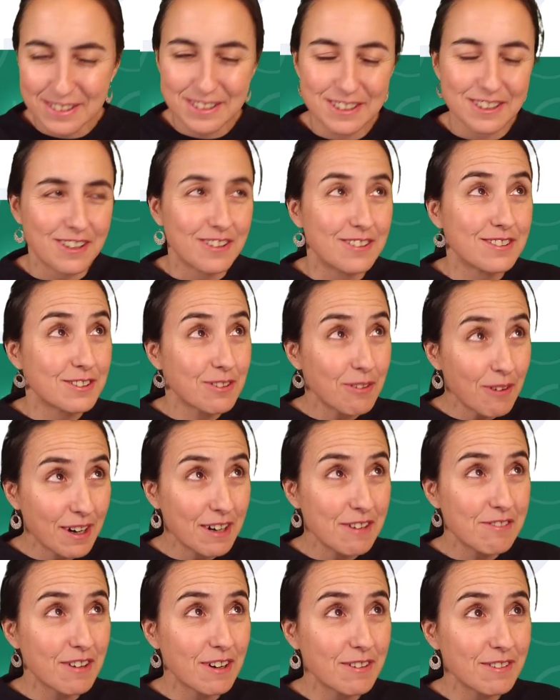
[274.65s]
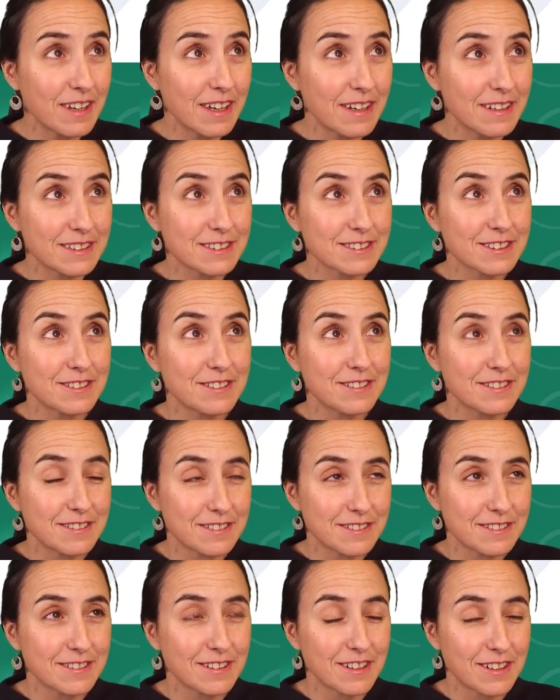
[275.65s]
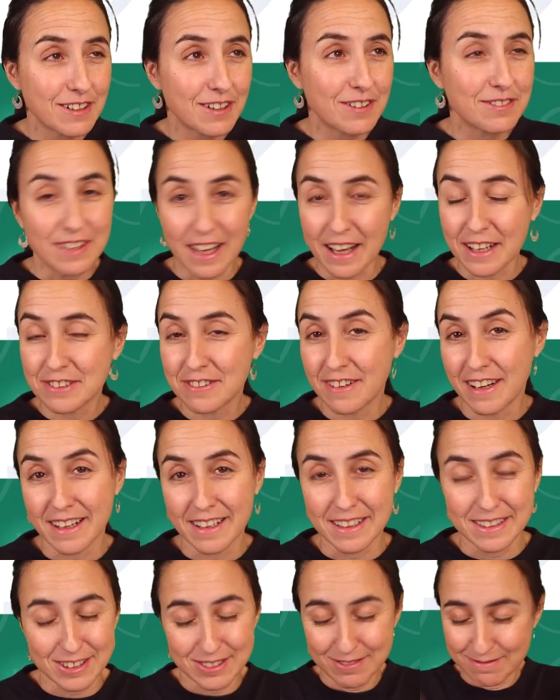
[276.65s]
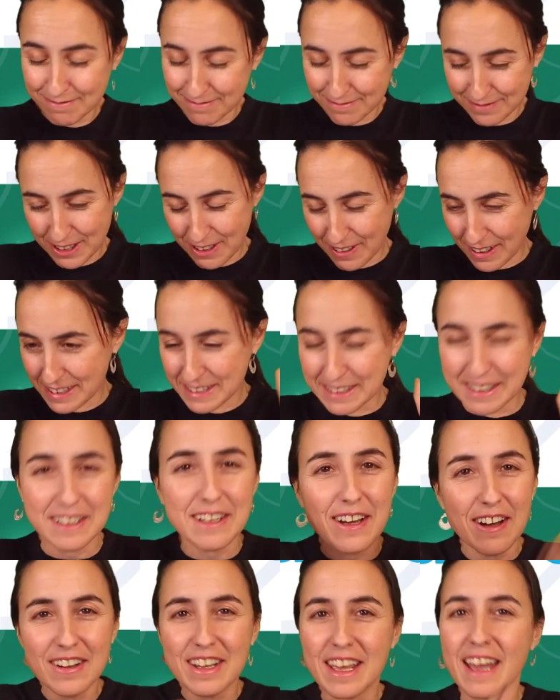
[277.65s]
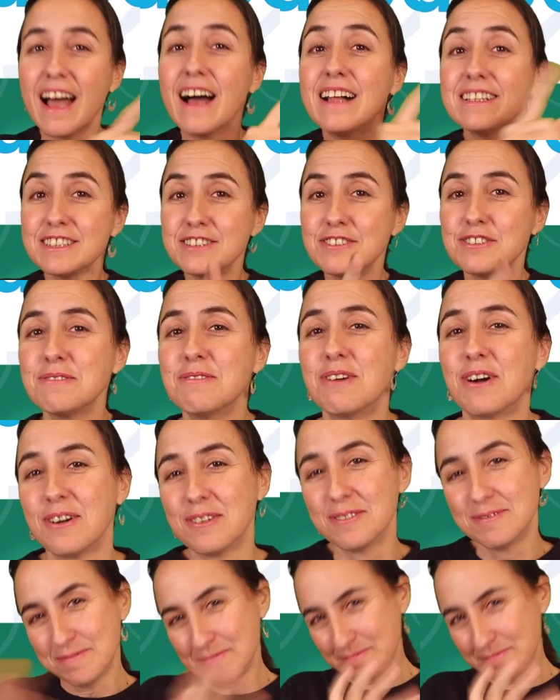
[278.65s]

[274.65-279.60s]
So 25 days of DAX Fridays. Crazy. Okay, I'll see you tomorrow.